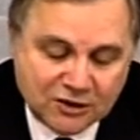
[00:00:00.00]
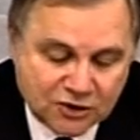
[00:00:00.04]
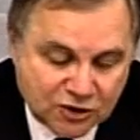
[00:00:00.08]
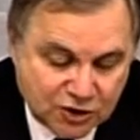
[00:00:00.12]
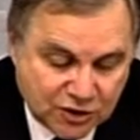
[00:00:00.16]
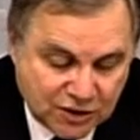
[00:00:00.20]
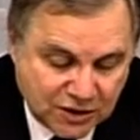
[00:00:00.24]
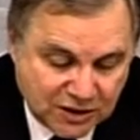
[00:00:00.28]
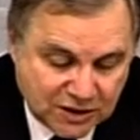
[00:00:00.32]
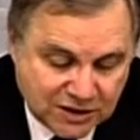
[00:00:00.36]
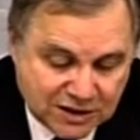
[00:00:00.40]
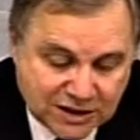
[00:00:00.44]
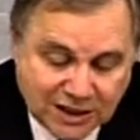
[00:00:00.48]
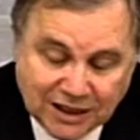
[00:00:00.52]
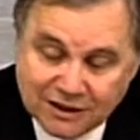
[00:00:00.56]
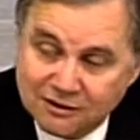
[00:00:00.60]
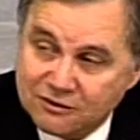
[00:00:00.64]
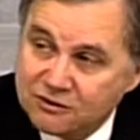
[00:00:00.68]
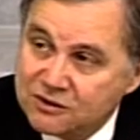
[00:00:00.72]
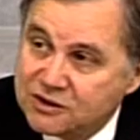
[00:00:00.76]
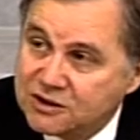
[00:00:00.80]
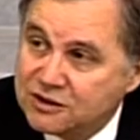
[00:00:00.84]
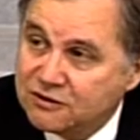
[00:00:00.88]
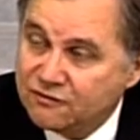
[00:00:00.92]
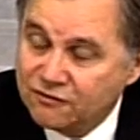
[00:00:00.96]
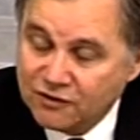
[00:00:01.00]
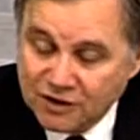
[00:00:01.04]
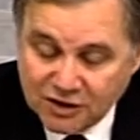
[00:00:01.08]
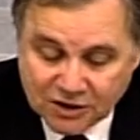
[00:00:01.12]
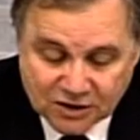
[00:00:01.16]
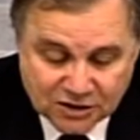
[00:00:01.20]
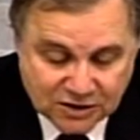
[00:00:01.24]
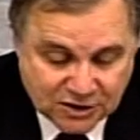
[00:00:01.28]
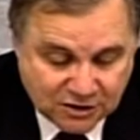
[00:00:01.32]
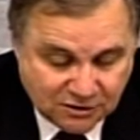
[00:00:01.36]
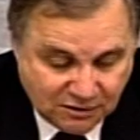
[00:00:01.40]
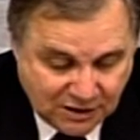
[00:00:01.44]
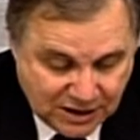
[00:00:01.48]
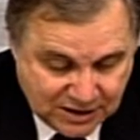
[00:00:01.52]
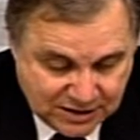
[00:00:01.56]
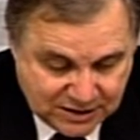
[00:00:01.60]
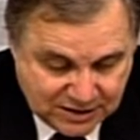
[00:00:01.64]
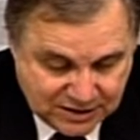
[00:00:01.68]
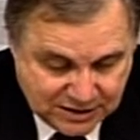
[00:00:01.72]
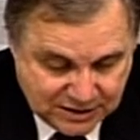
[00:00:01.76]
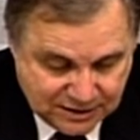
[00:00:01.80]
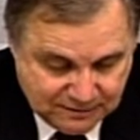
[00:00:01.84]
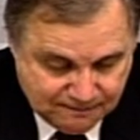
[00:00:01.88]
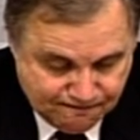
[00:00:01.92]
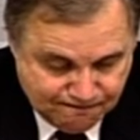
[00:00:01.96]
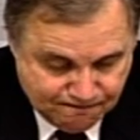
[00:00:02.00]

sheets under severe stress.